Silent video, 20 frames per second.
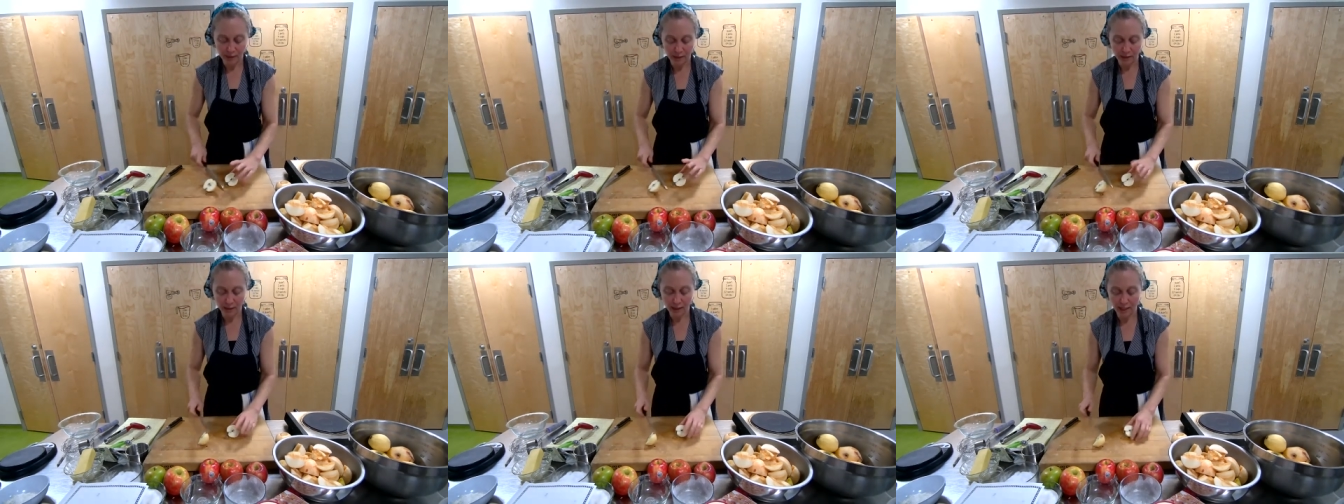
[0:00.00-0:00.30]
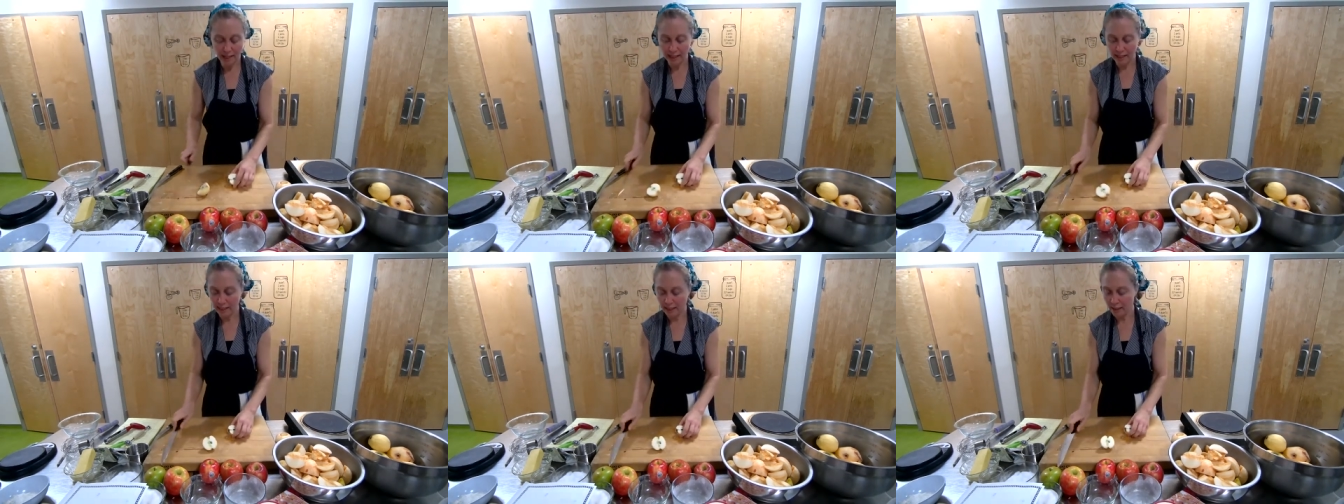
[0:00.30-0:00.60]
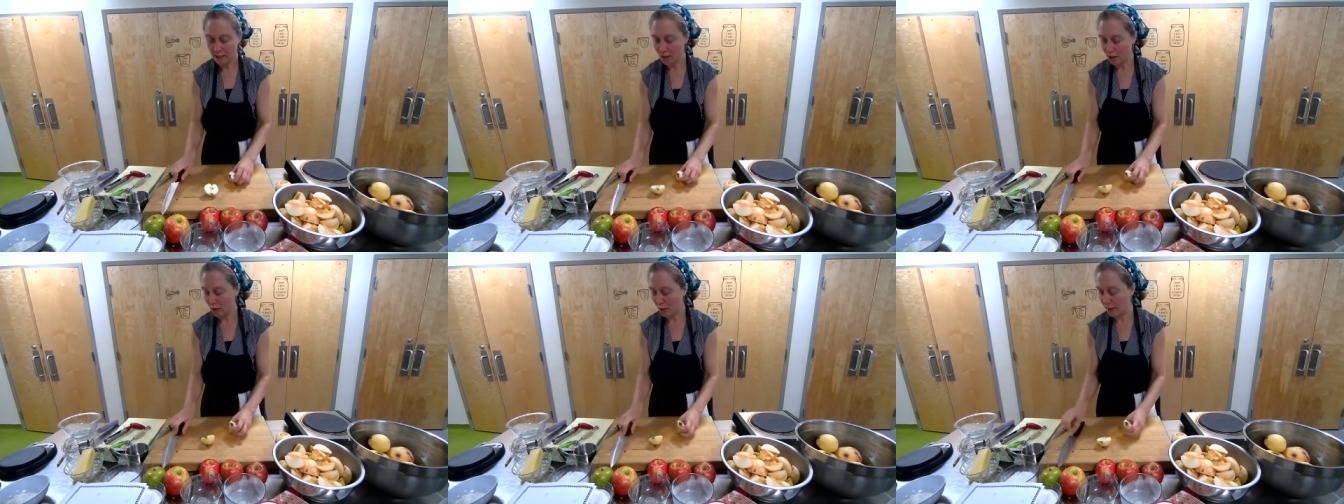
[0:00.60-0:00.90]
cut
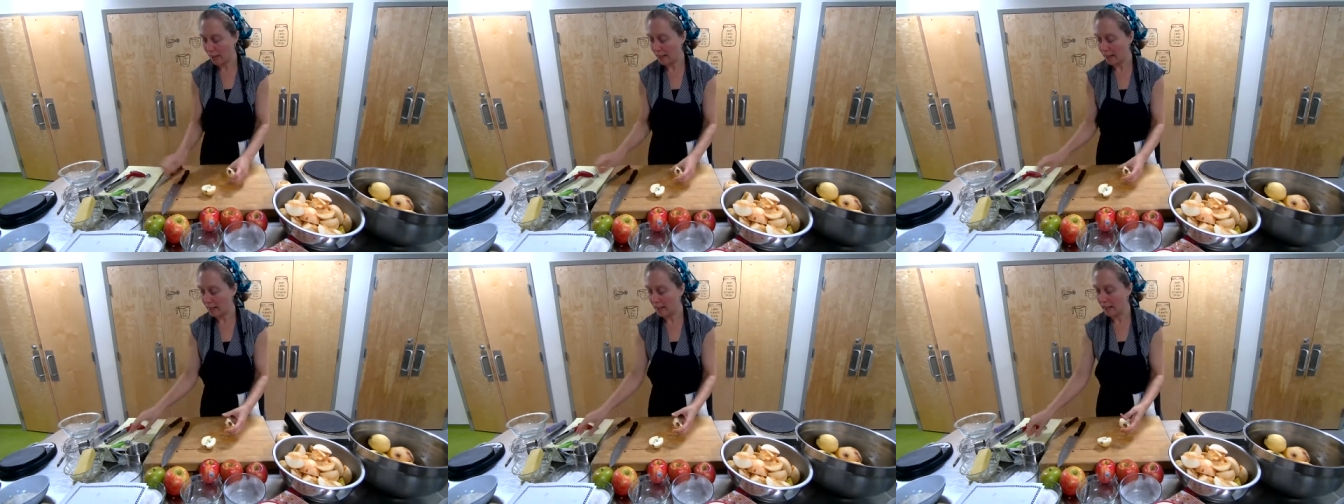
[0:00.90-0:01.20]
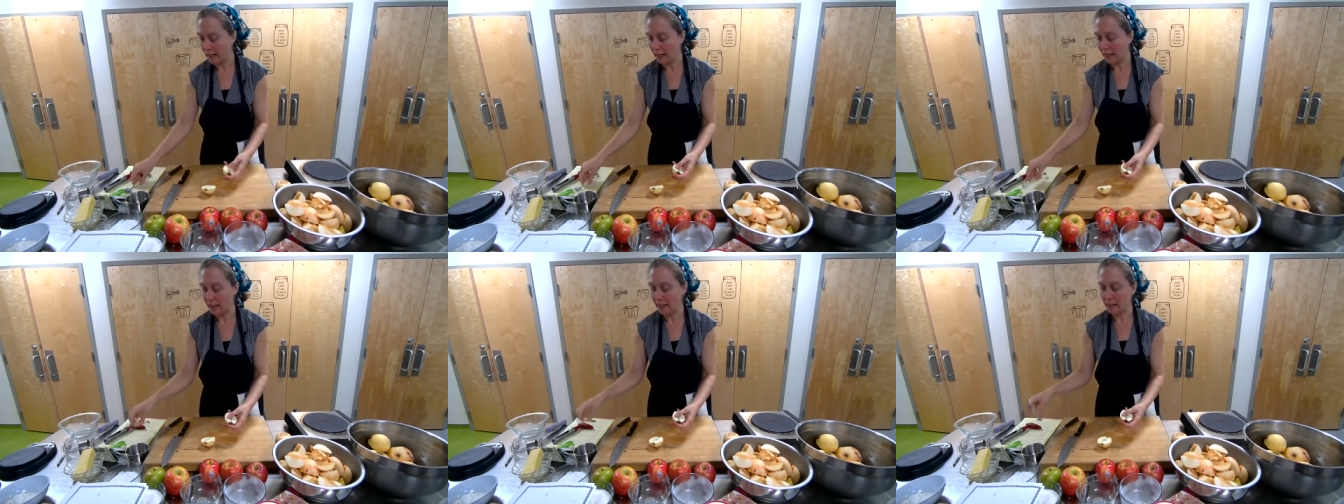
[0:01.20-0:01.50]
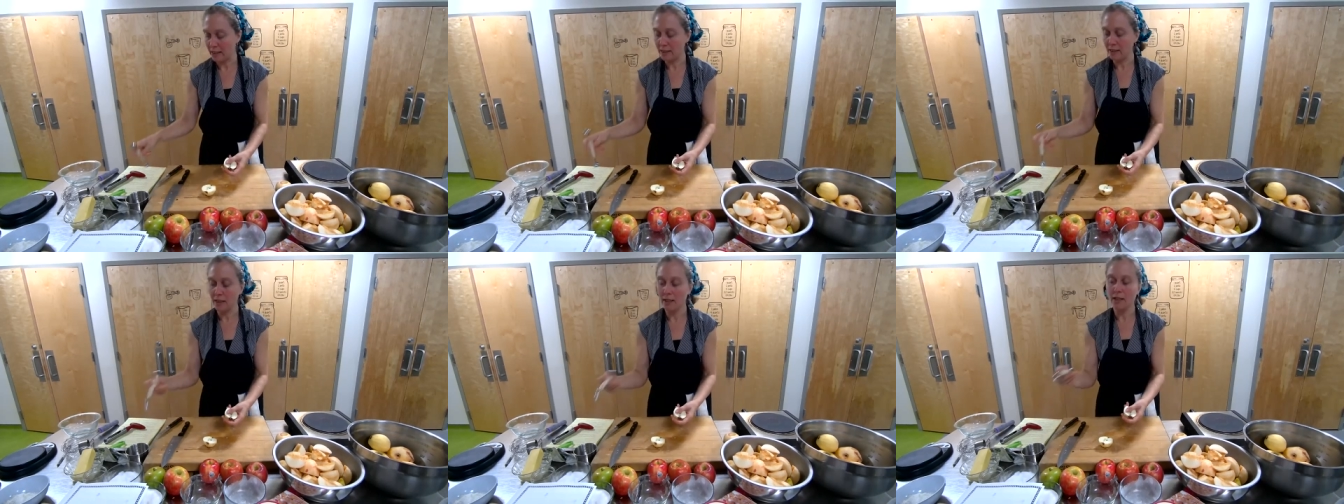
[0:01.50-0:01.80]
into it
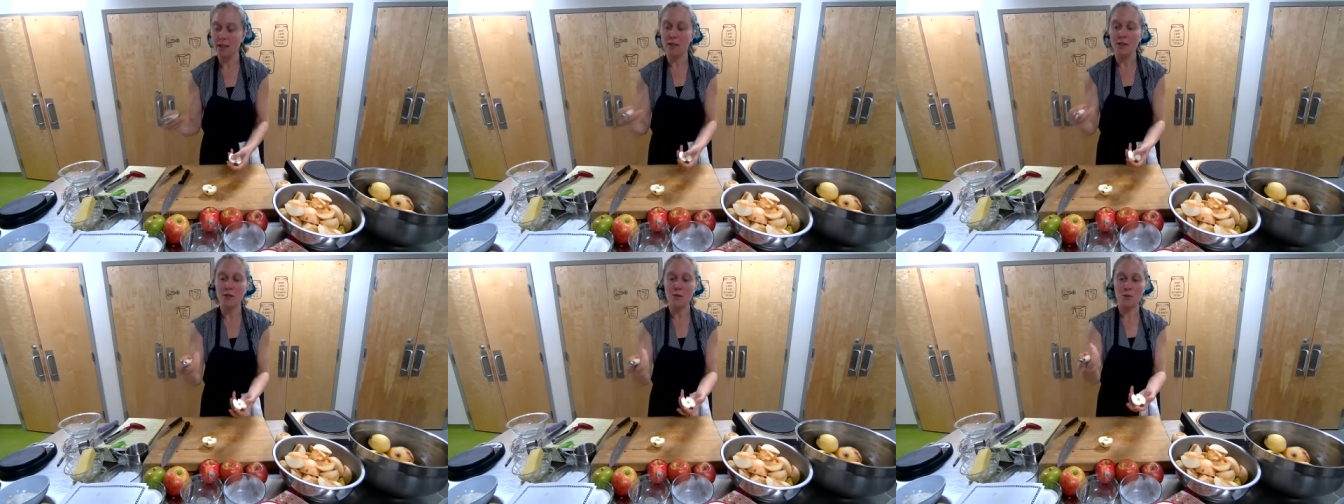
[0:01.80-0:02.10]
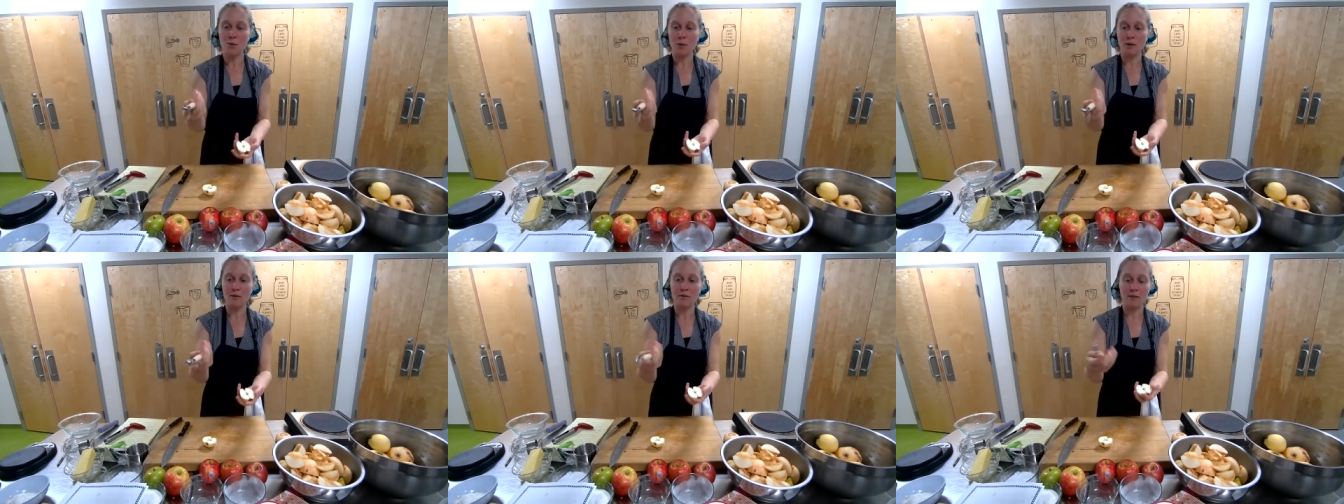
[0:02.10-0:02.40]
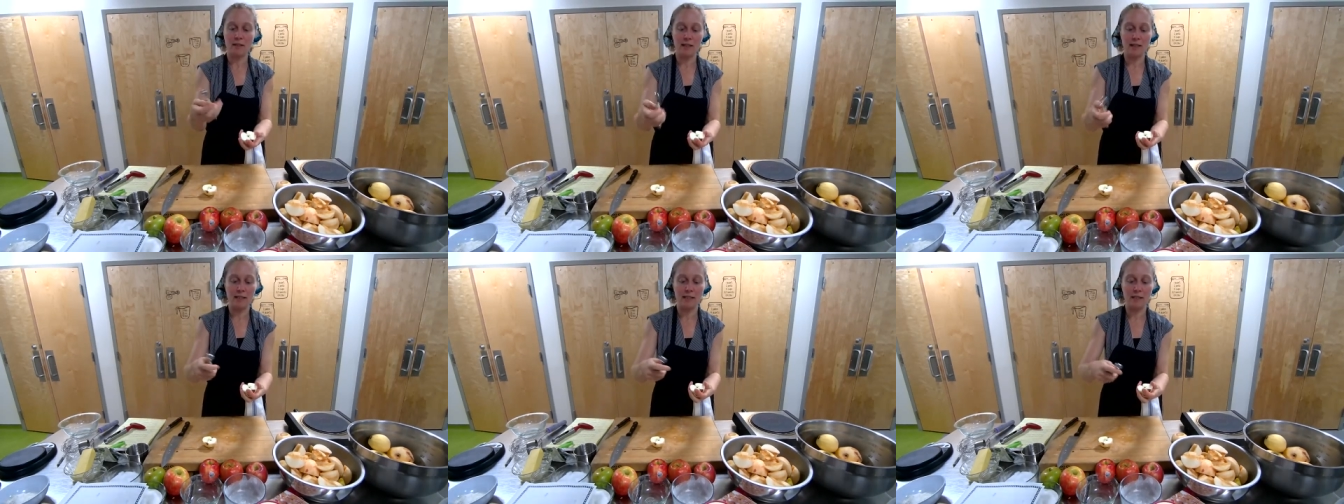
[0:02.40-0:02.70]
and use one of
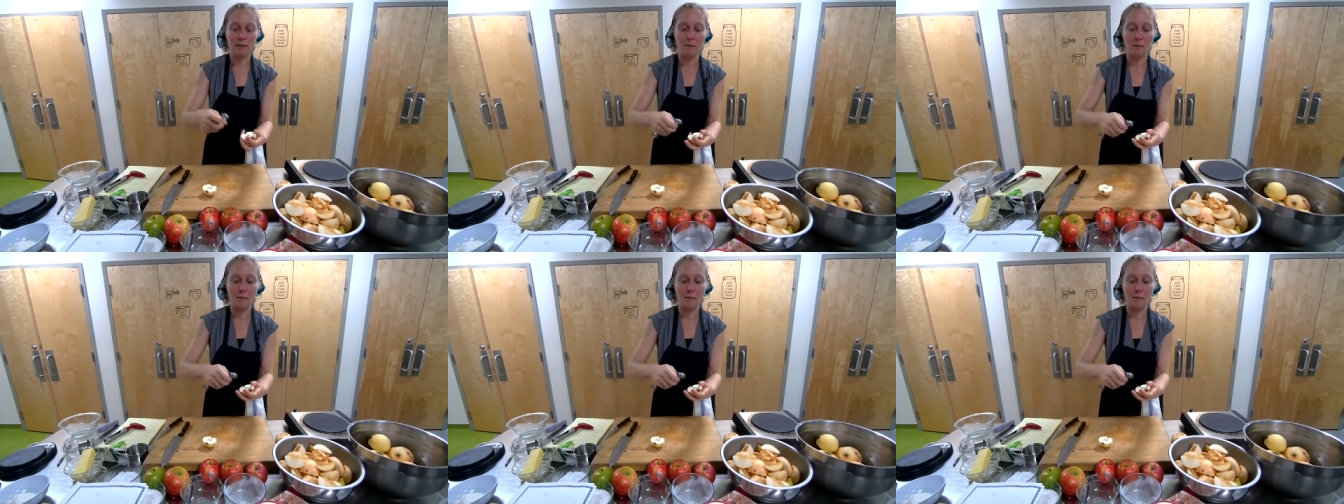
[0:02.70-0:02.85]
these